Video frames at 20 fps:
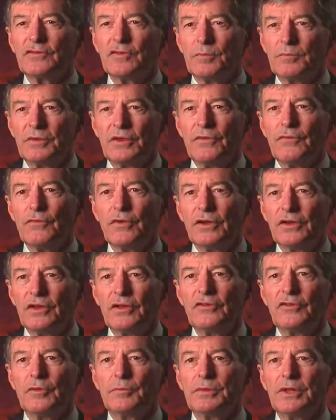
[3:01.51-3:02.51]
from different
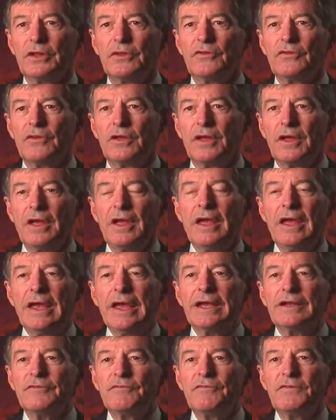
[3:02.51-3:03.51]
disciplines
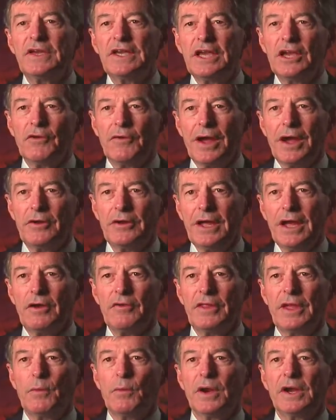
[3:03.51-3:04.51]
and figure out
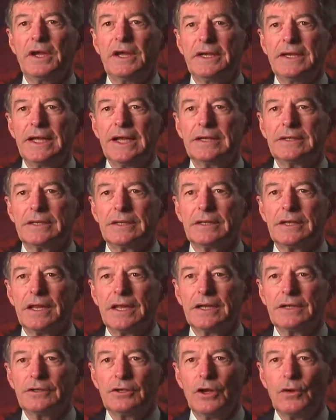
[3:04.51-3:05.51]
how they were connected,
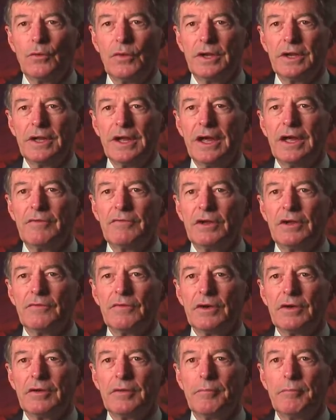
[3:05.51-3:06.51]
like no one I've
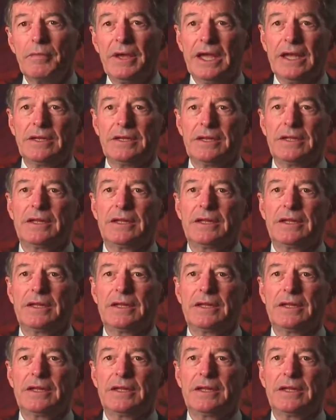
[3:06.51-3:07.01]
ever met.